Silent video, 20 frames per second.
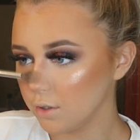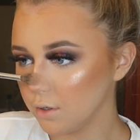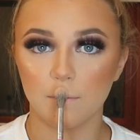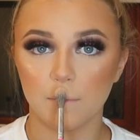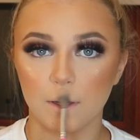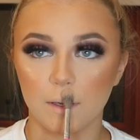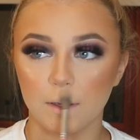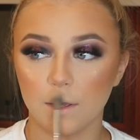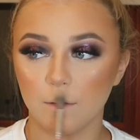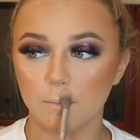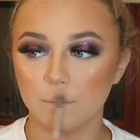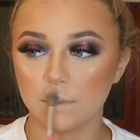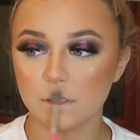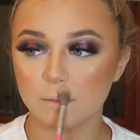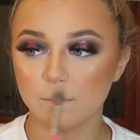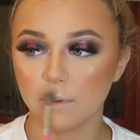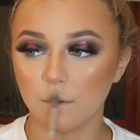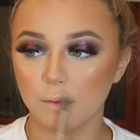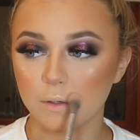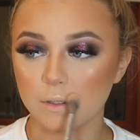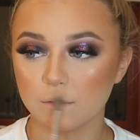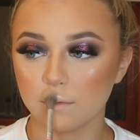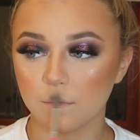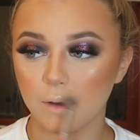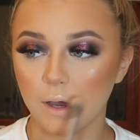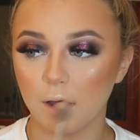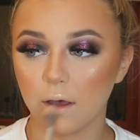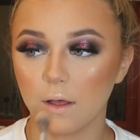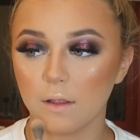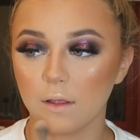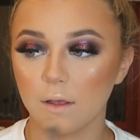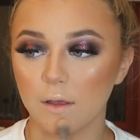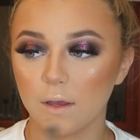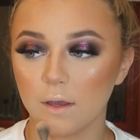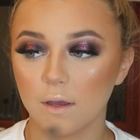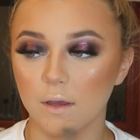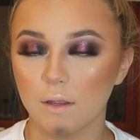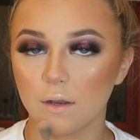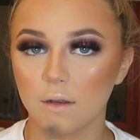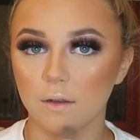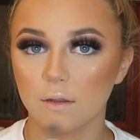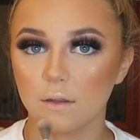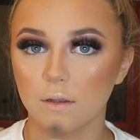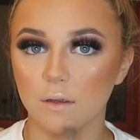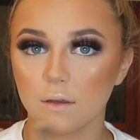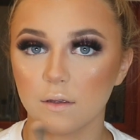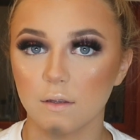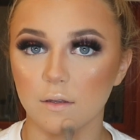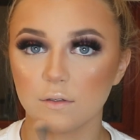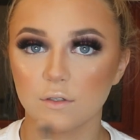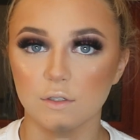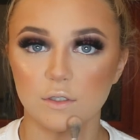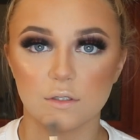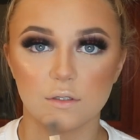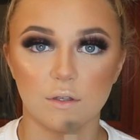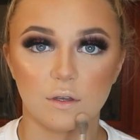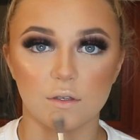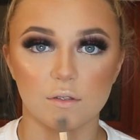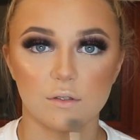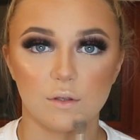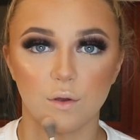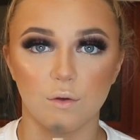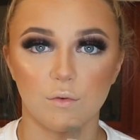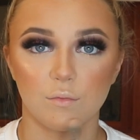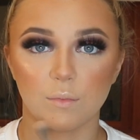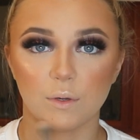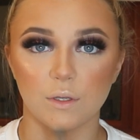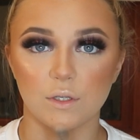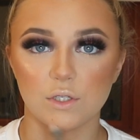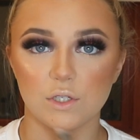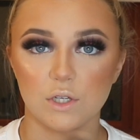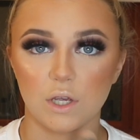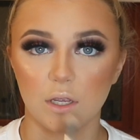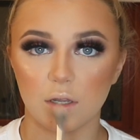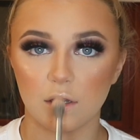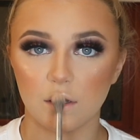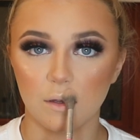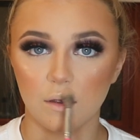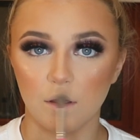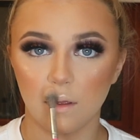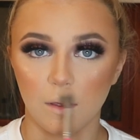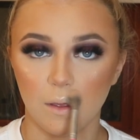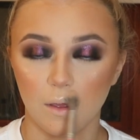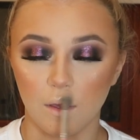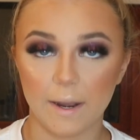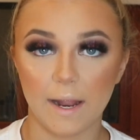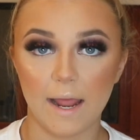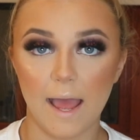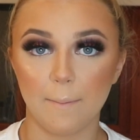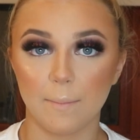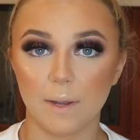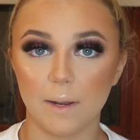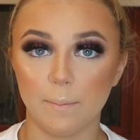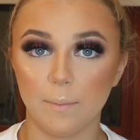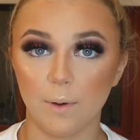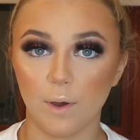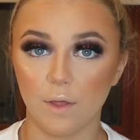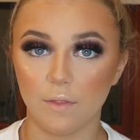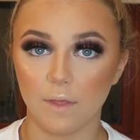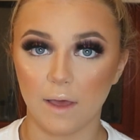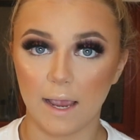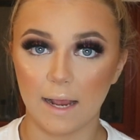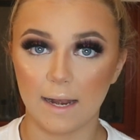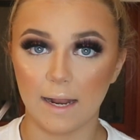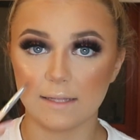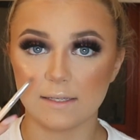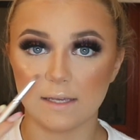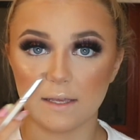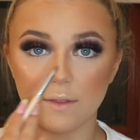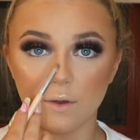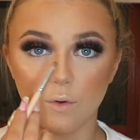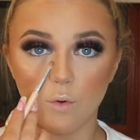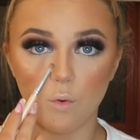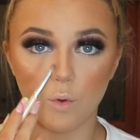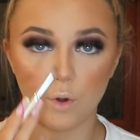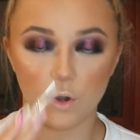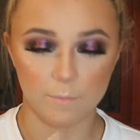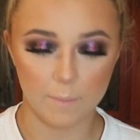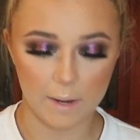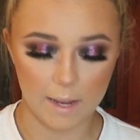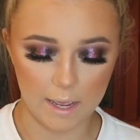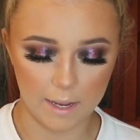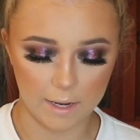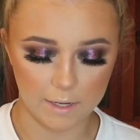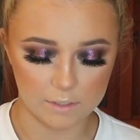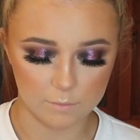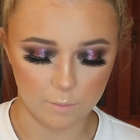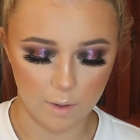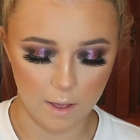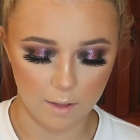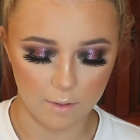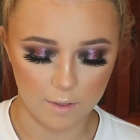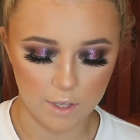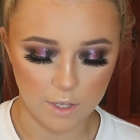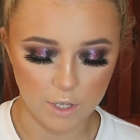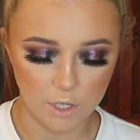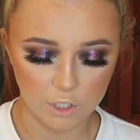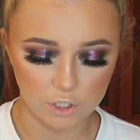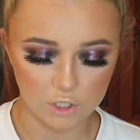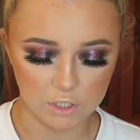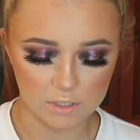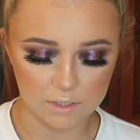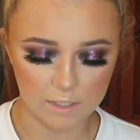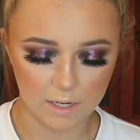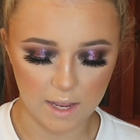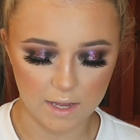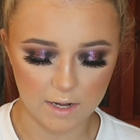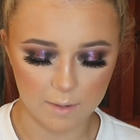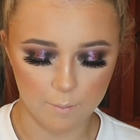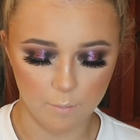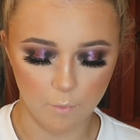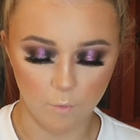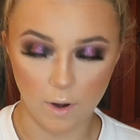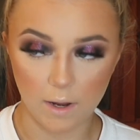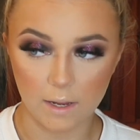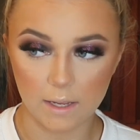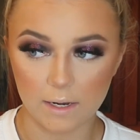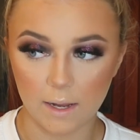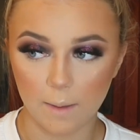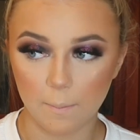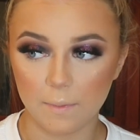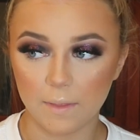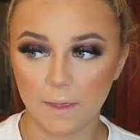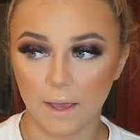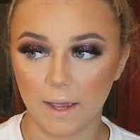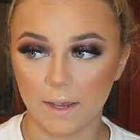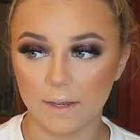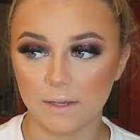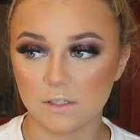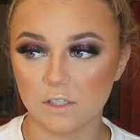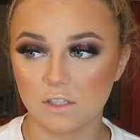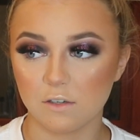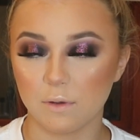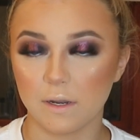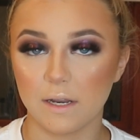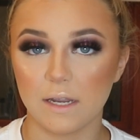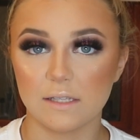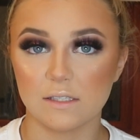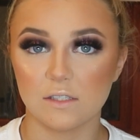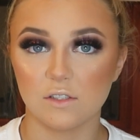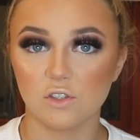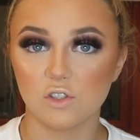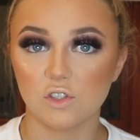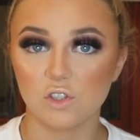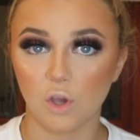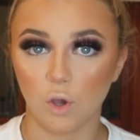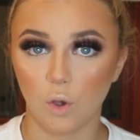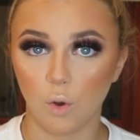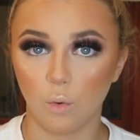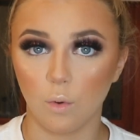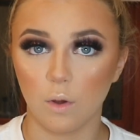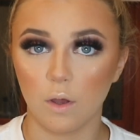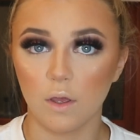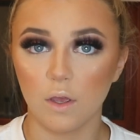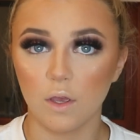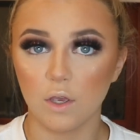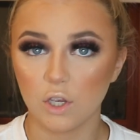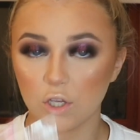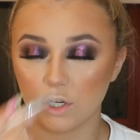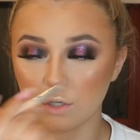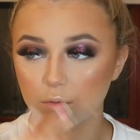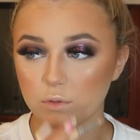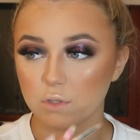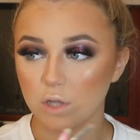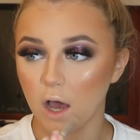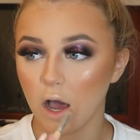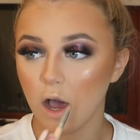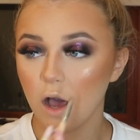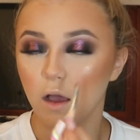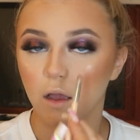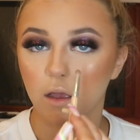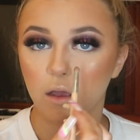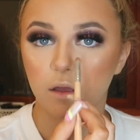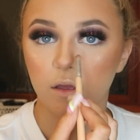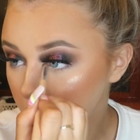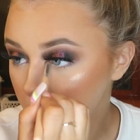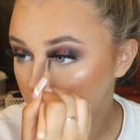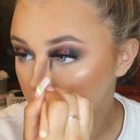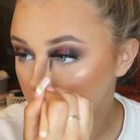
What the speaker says: On my cupid's bow as well, and just dust it over my chin. But I am going to put the highlighter in the corner of my eye as well, just to kind of brighten up the eyes so it isn't so, you know, dark.